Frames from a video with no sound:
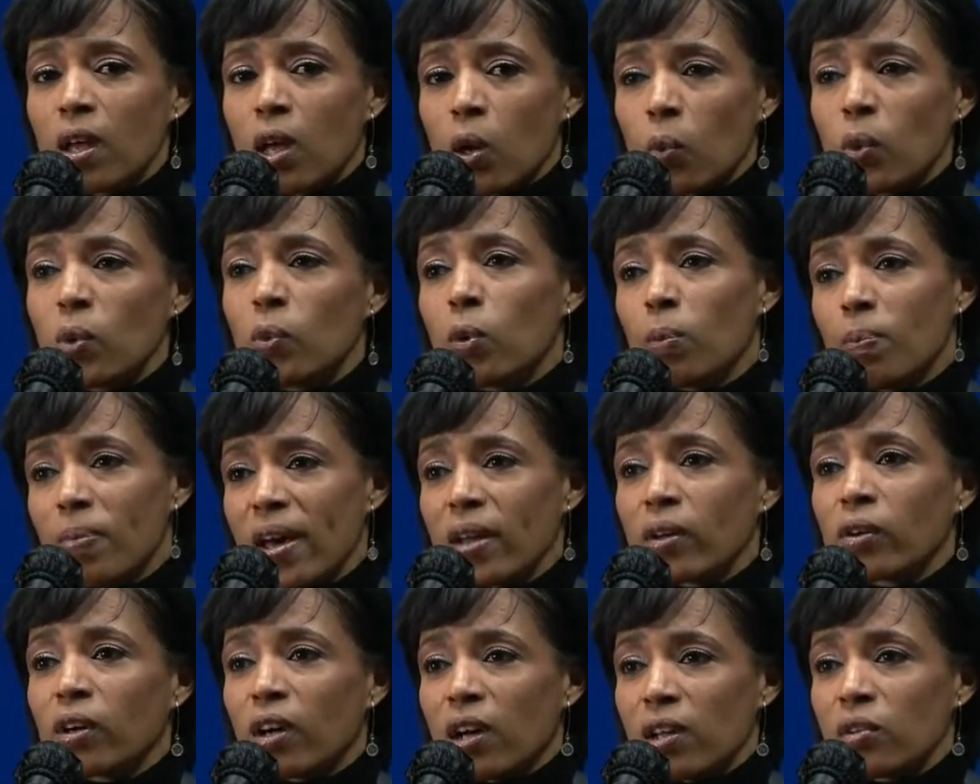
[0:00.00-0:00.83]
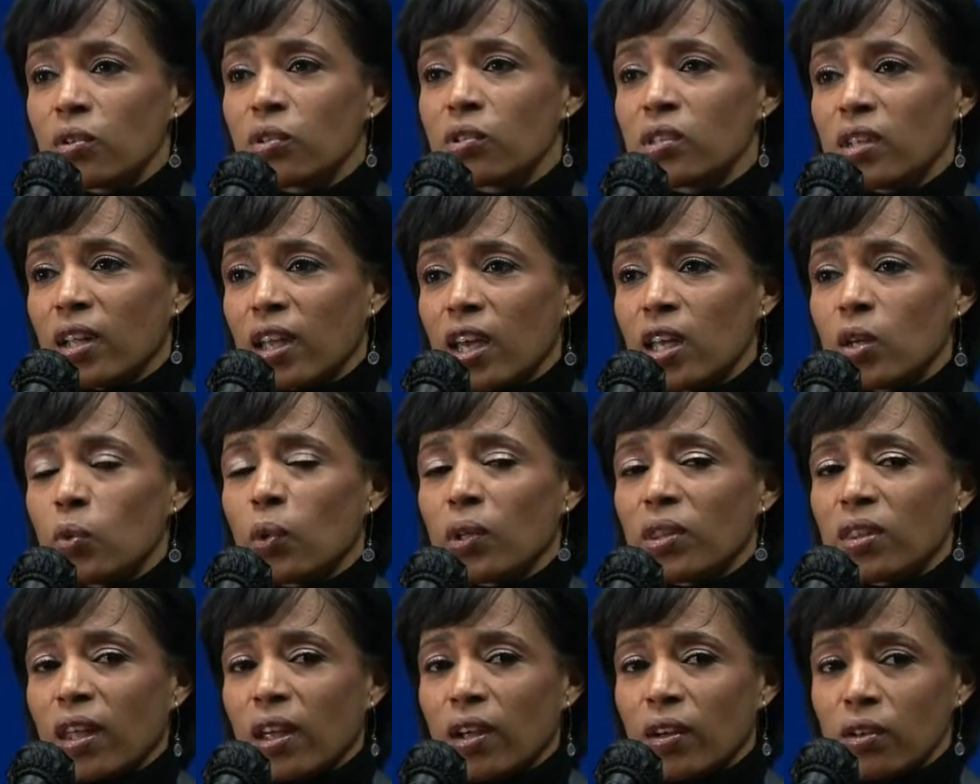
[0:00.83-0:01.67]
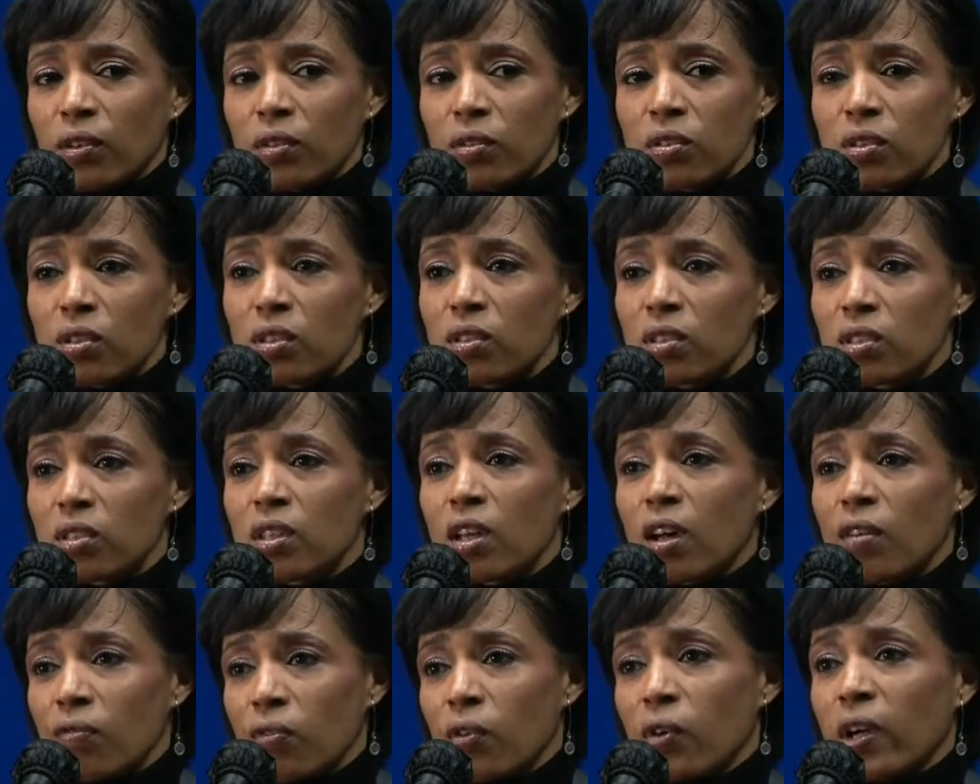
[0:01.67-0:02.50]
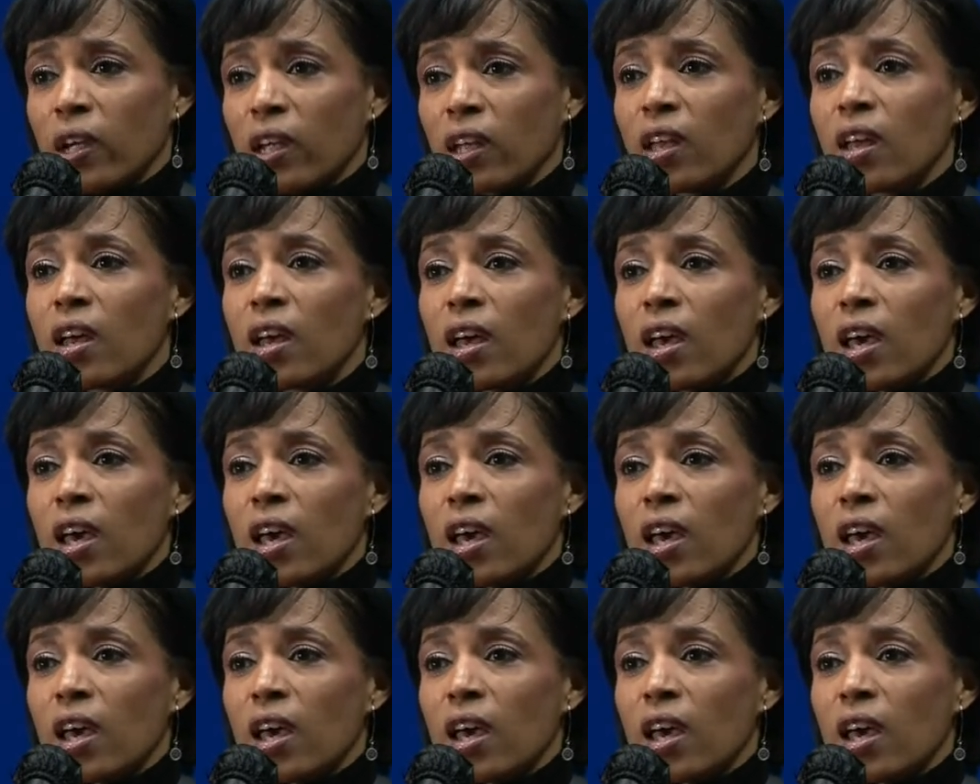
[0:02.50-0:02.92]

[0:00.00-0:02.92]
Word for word: we will better understand what they are suffering